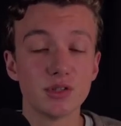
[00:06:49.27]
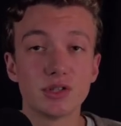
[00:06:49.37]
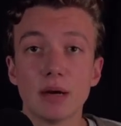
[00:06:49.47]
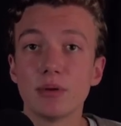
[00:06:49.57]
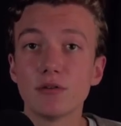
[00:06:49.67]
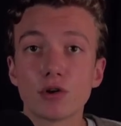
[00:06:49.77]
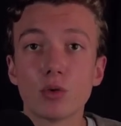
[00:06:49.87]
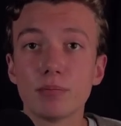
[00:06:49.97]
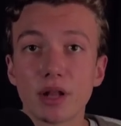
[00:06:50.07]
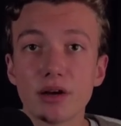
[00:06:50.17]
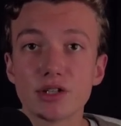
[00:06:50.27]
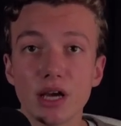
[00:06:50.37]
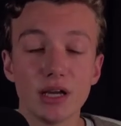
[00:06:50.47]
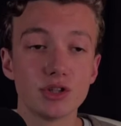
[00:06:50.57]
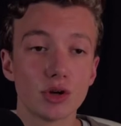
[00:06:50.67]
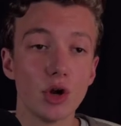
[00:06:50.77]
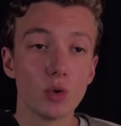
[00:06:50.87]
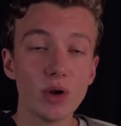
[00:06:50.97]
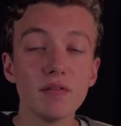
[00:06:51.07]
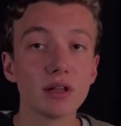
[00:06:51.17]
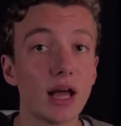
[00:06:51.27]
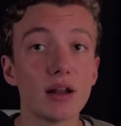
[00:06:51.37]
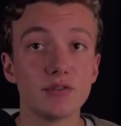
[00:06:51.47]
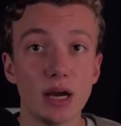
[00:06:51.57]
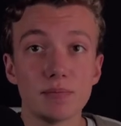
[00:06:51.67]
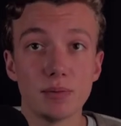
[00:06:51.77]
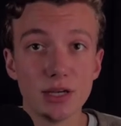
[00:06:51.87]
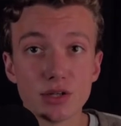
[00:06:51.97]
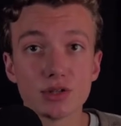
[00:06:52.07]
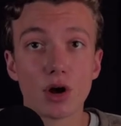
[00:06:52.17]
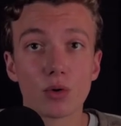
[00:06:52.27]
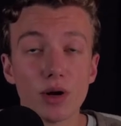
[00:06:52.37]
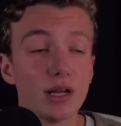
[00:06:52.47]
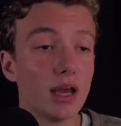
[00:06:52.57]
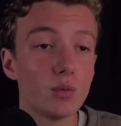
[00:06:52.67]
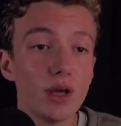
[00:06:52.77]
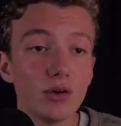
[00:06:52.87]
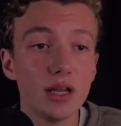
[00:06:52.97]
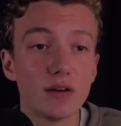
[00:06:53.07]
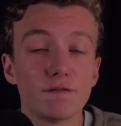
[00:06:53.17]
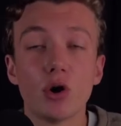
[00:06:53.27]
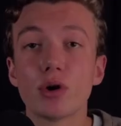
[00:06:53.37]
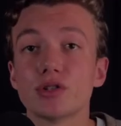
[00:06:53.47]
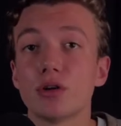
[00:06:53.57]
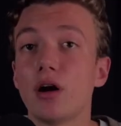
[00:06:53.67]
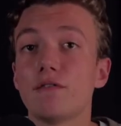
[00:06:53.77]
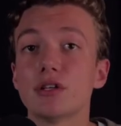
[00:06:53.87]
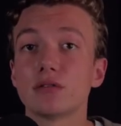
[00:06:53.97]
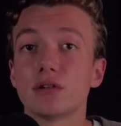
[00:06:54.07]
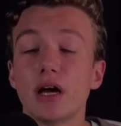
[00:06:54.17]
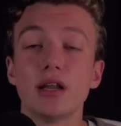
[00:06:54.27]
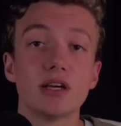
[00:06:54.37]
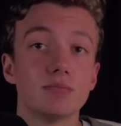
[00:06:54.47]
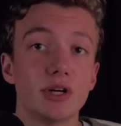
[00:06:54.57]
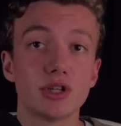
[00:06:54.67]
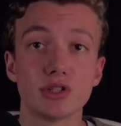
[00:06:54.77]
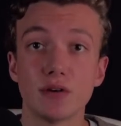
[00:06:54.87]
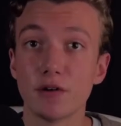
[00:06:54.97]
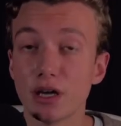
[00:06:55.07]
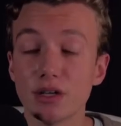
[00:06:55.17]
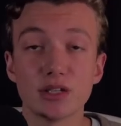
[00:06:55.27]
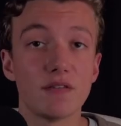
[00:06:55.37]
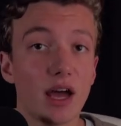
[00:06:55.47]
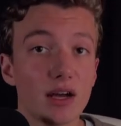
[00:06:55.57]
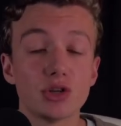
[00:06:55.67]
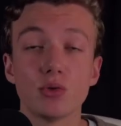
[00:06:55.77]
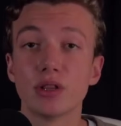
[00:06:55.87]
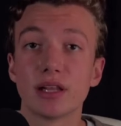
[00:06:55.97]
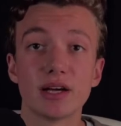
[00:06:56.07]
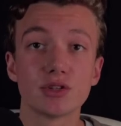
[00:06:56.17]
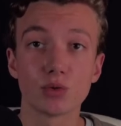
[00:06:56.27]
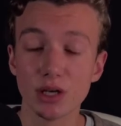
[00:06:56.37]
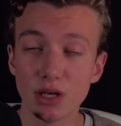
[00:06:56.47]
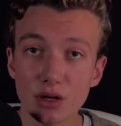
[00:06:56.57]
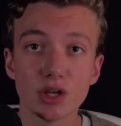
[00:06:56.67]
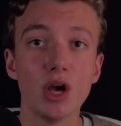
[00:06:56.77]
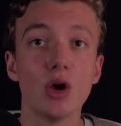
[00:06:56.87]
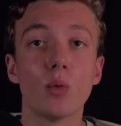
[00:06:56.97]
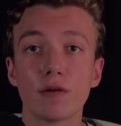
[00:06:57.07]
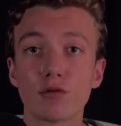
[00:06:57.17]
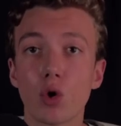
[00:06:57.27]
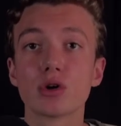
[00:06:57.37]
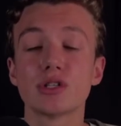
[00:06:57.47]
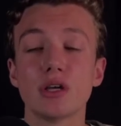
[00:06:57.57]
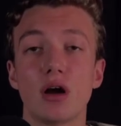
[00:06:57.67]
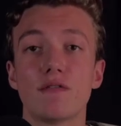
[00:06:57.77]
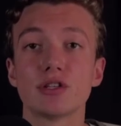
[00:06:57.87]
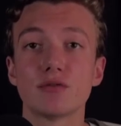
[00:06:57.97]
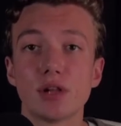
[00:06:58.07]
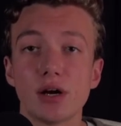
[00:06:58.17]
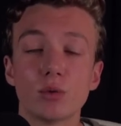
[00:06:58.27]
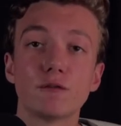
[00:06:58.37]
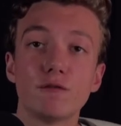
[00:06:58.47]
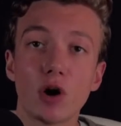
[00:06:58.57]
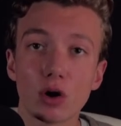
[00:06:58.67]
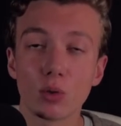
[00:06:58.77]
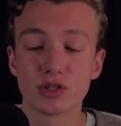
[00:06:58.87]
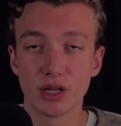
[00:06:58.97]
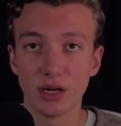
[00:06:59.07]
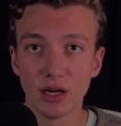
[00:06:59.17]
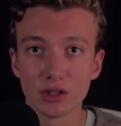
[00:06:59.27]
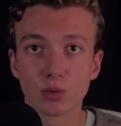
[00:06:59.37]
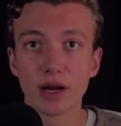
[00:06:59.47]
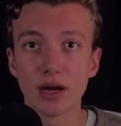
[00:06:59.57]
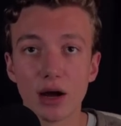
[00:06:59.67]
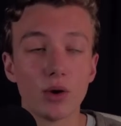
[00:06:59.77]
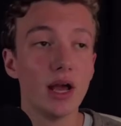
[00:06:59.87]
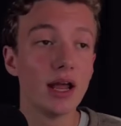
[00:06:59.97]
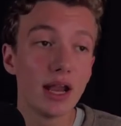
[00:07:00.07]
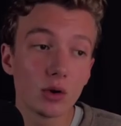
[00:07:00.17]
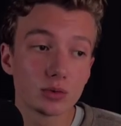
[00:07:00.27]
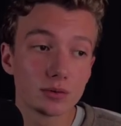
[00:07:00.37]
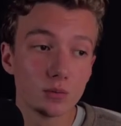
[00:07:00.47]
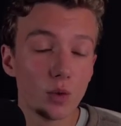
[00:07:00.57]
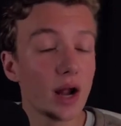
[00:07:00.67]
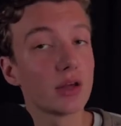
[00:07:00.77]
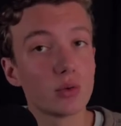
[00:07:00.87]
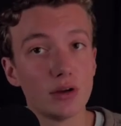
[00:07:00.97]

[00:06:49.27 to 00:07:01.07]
Step in for when players get injured. We have a lot of depth pieces already, and we don't need to focus on offensive line as much as the Vikings have had to in the last 3 years, when of course the offensive line was far worse than it is right now. Now, Riley